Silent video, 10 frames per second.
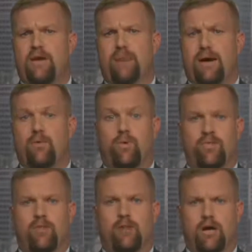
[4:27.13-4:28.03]
about
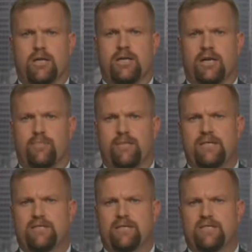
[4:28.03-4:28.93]
with a lawn care
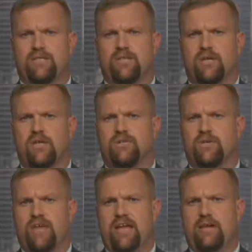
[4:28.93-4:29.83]
business,
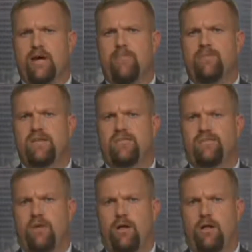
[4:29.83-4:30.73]
so that come this
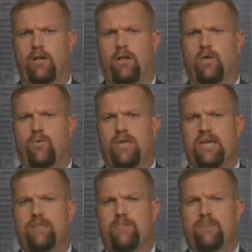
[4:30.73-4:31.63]
fall, we
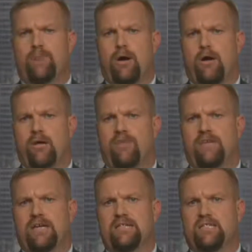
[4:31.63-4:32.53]
can be part
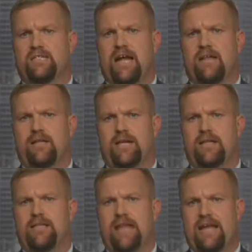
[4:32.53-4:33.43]
of a
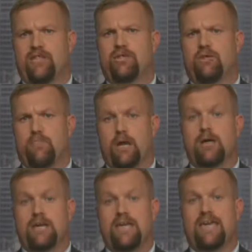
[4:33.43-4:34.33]
consolidated national
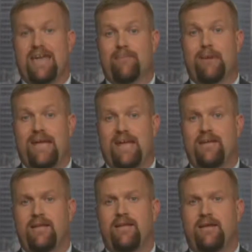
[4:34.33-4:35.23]
marketing
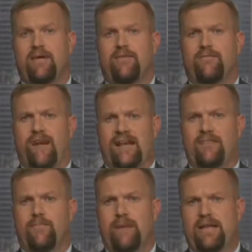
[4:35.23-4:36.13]
campaign,
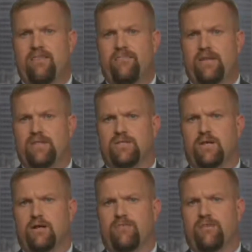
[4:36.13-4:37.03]
find the benefits
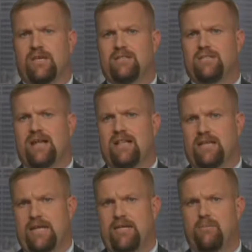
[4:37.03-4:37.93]
of
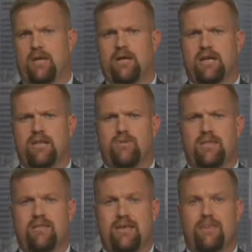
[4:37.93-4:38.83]
consolidated marketing
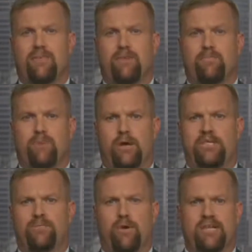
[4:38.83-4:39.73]
when you think about
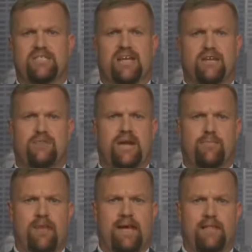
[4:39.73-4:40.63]
price points on
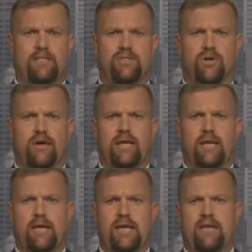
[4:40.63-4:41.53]
direct mail and so on,
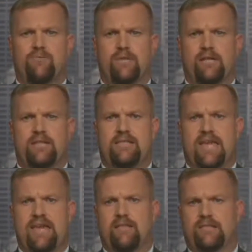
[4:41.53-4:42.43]
and really
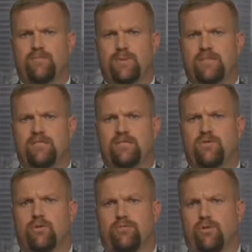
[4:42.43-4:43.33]
take this business
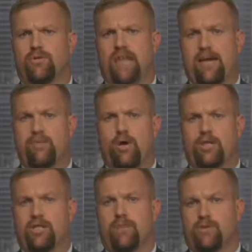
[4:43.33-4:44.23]
to a full-time
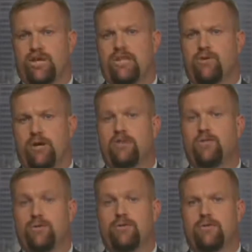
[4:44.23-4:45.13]
launch come January
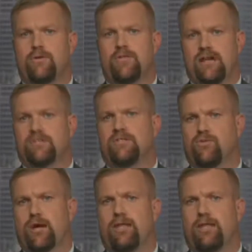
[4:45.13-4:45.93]
2012.